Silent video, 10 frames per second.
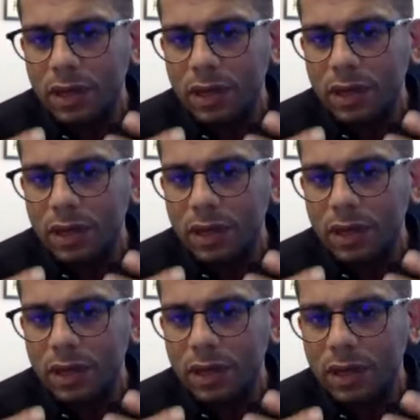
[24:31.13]
the
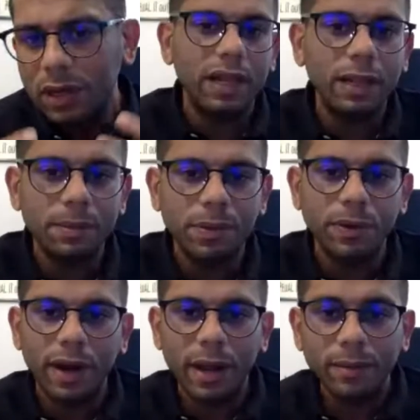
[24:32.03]
context of our LLM
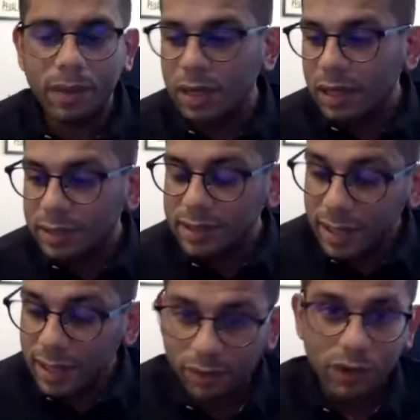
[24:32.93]
program. The
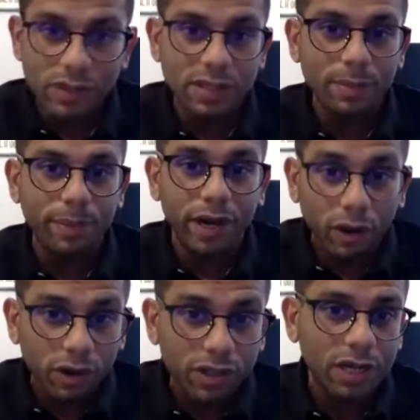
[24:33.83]
second was the
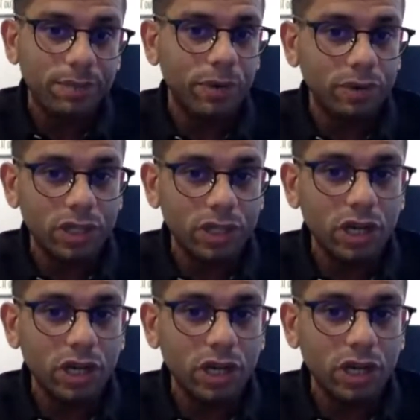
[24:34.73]
pedagogic approach, how we
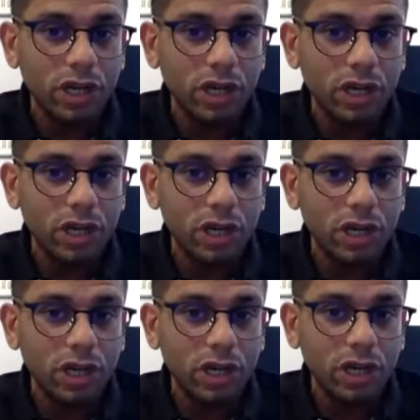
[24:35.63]
teach and
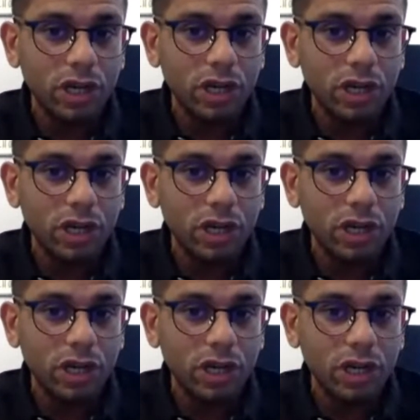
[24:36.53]
look at
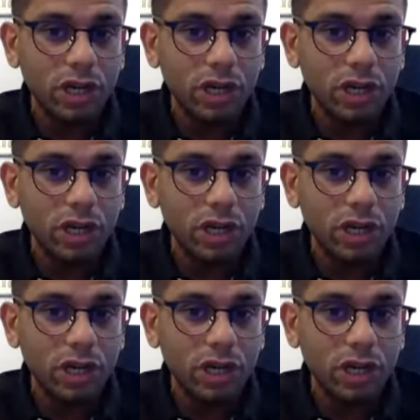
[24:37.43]
classrooms.